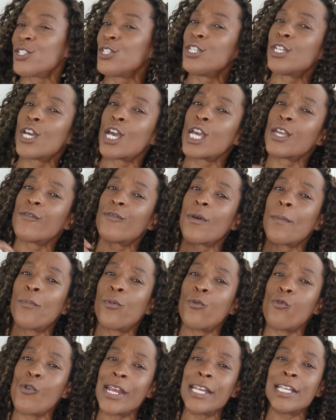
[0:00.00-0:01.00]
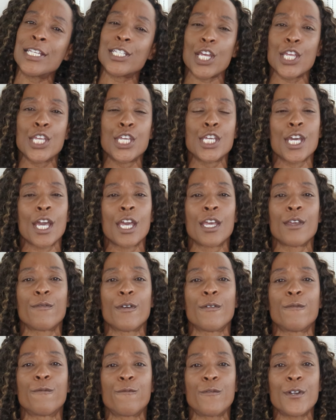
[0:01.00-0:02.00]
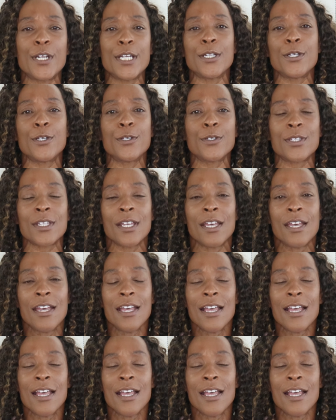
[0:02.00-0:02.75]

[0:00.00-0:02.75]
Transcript: Are you going for print? Are you going for frills?